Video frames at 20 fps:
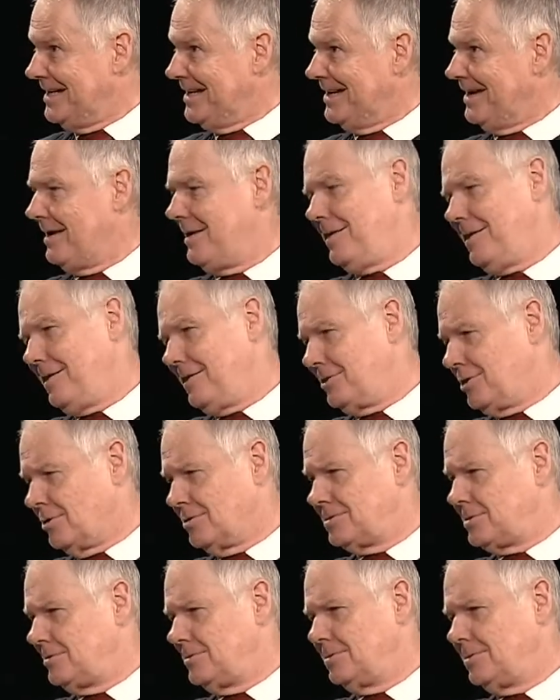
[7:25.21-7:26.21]
Yeah,
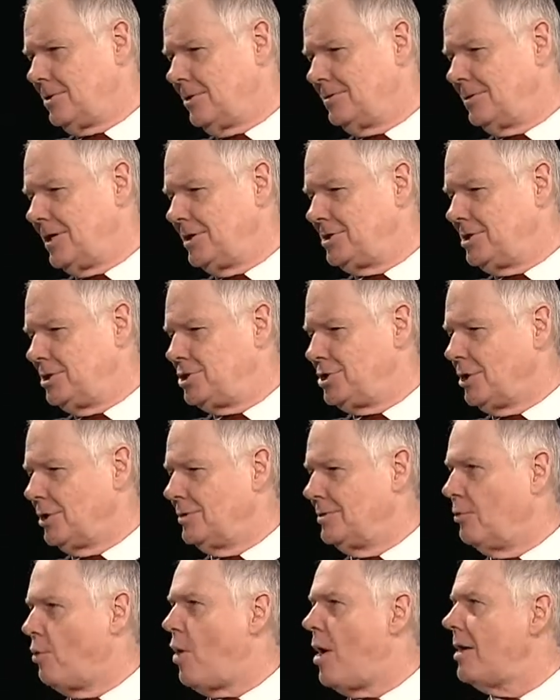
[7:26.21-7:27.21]
don't let the
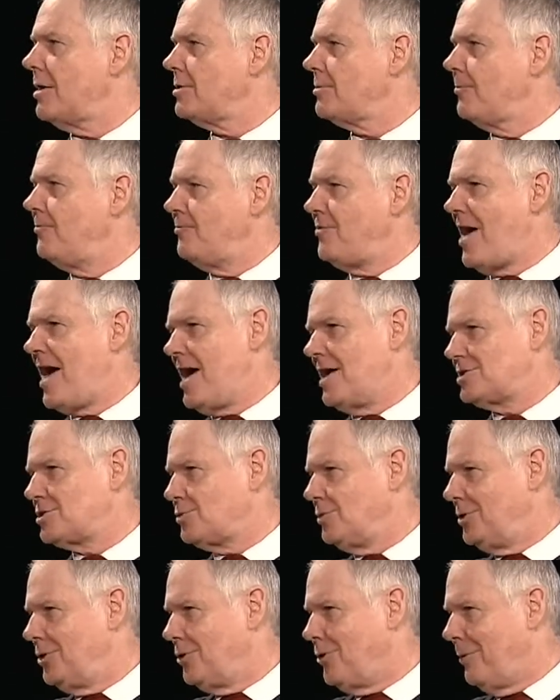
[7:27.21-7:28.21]
children walk fast
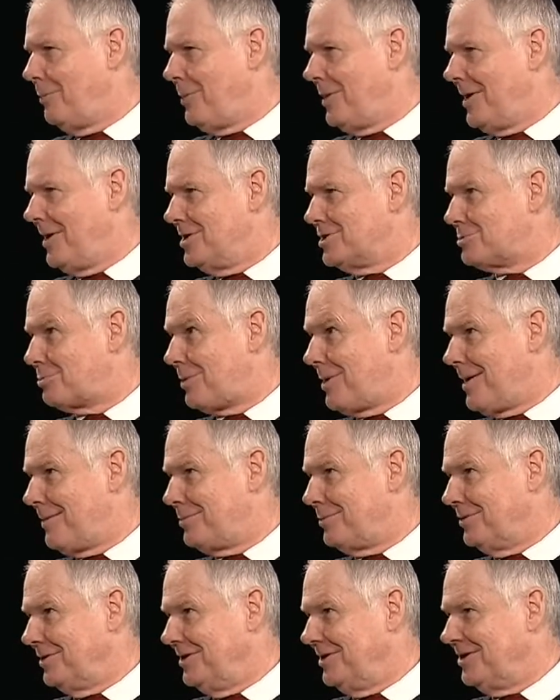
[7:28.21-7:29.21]
when you go by his
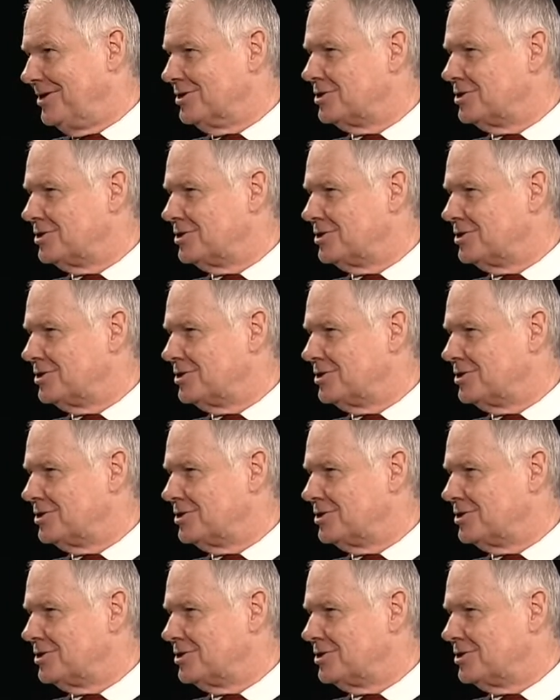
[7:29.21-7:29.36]
property,